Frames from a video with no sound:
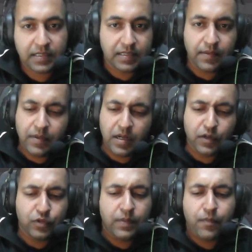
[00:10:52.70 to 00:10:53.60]

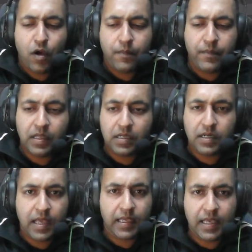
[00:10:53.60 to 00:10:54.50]
similar to the pop
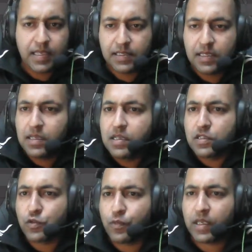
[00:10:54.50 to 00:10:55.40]
method, I guess.
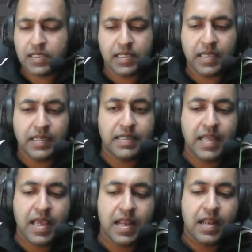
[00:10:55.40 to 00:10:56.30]
So we can say
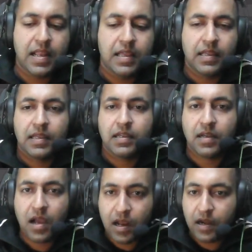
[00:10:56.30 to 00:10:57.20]
del
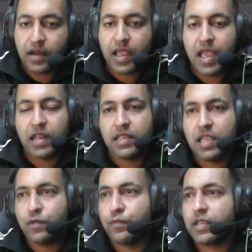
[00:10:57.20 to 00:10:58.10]
car and
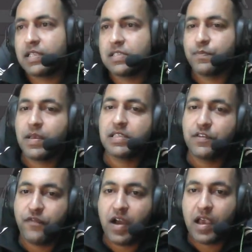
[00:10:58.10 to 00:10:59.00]
then we can
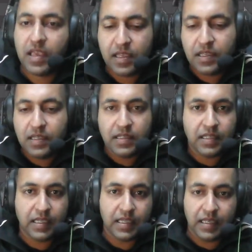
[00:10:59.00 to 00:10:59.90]
specify
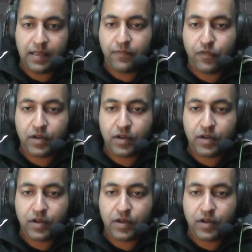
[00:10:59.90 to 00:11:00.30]
the key name,